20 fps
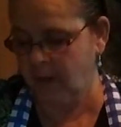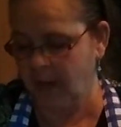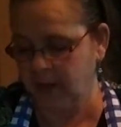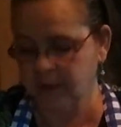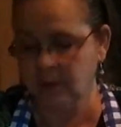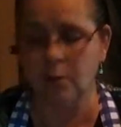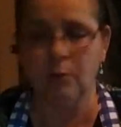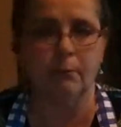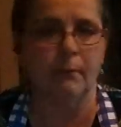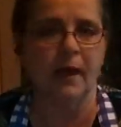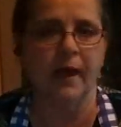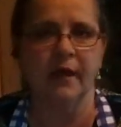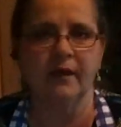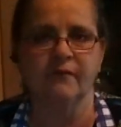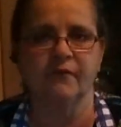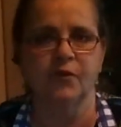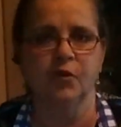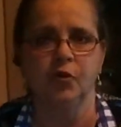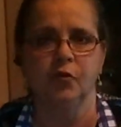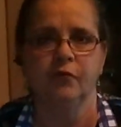I don't make
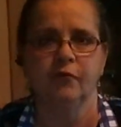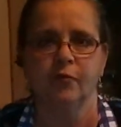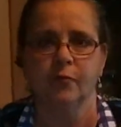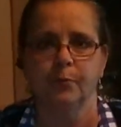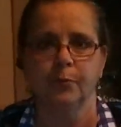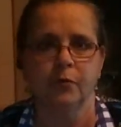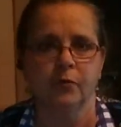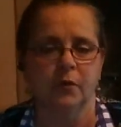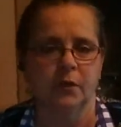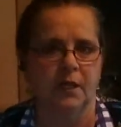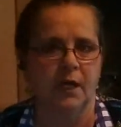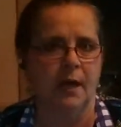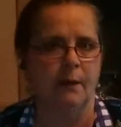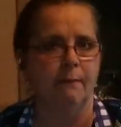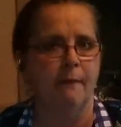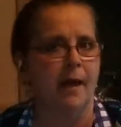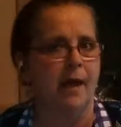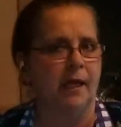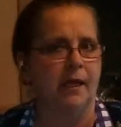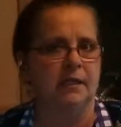food for pretty, I
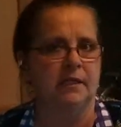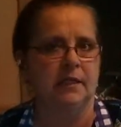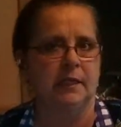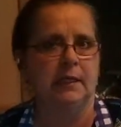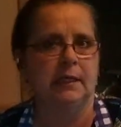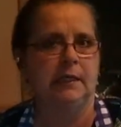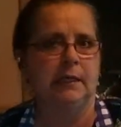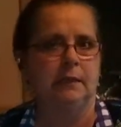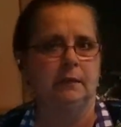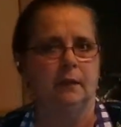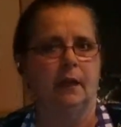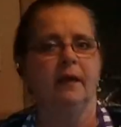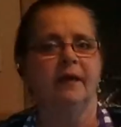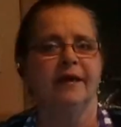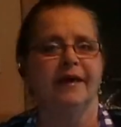make it to eat.